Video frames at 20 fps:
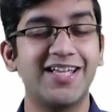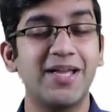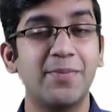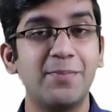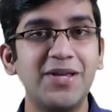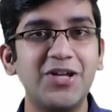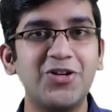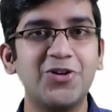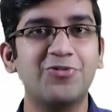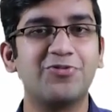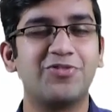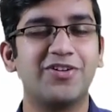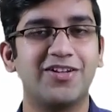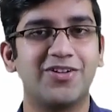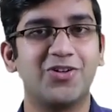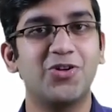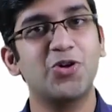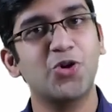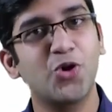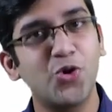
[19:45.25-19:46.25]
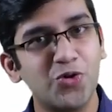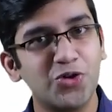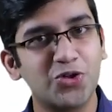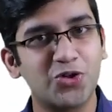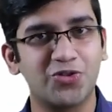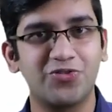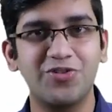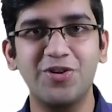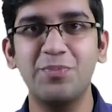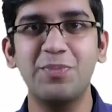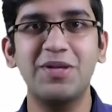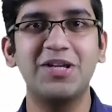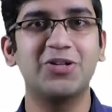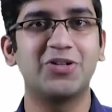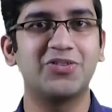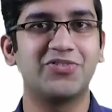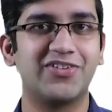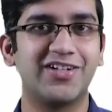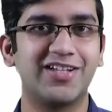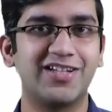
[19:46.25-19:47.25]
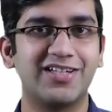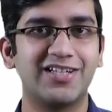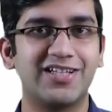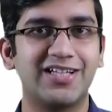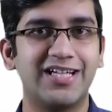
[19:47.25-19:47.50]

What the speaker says: Be confident. Not overconfident. Be confident.